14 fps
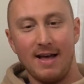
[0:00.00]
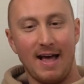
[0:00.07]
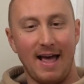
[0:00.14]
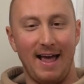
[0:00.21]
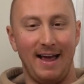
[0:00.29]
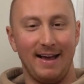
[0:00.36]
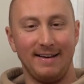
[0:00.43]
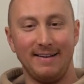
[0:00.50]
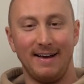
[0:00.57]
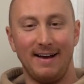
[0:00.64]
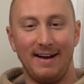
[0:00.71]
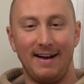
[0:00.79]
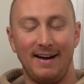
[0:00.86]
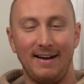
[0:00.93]
And
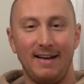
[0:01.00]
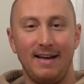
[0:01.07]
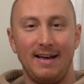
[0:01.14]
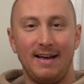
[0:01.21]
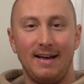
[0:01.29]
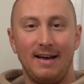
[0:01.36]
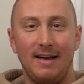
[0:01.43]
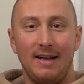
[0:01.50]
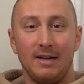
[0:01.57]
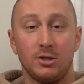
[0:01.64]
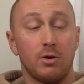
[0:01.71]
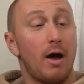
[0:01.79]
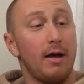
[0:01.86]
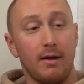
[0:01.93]

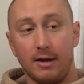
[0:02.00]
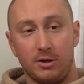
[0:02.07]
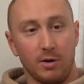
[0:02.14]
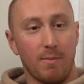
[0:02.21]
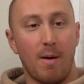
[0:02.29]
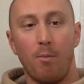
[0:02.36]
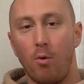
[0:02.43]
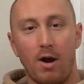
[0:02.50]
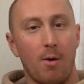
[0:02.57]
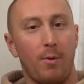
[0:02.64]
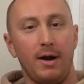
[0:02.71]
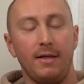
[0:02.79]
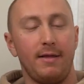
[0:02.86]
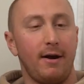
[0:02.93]
so I took my board, and I
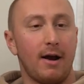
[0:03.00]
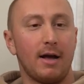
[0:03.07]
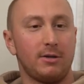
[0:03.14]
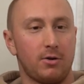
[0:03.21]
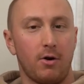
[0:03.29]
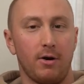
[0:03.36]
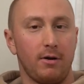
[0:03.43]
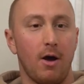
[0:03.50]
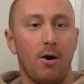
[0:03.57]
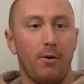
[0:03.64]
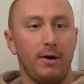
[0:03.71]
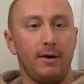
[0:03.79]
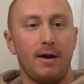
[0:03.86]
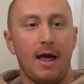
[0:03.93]
went in there, and I started
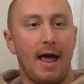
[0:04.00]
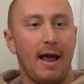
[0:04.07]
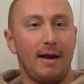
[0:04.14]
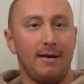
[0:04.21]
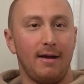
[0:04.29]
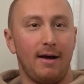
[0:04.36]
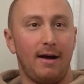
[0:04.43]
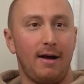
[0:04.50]
going, and